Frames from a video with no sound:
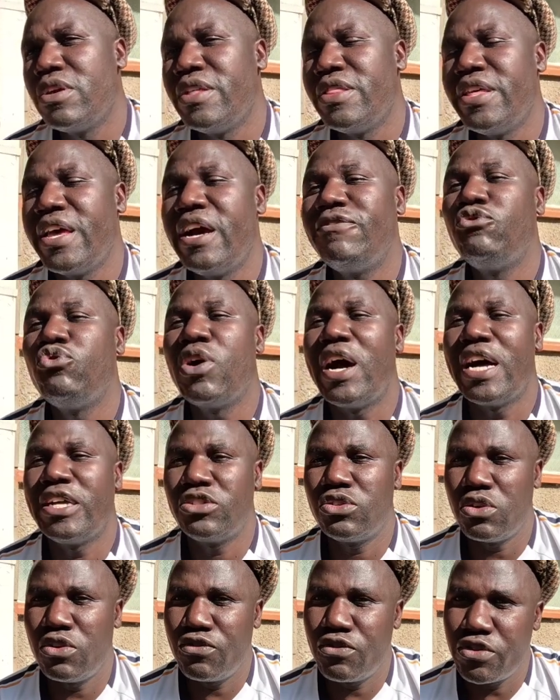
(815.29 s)
they have to
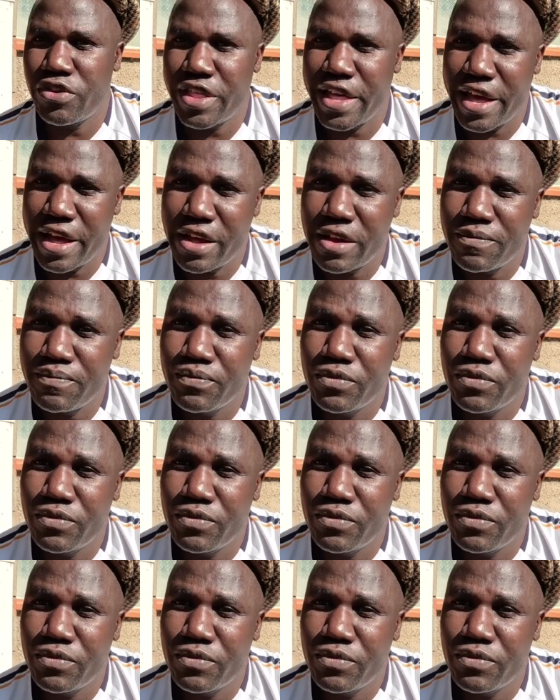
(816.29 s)
hustle for their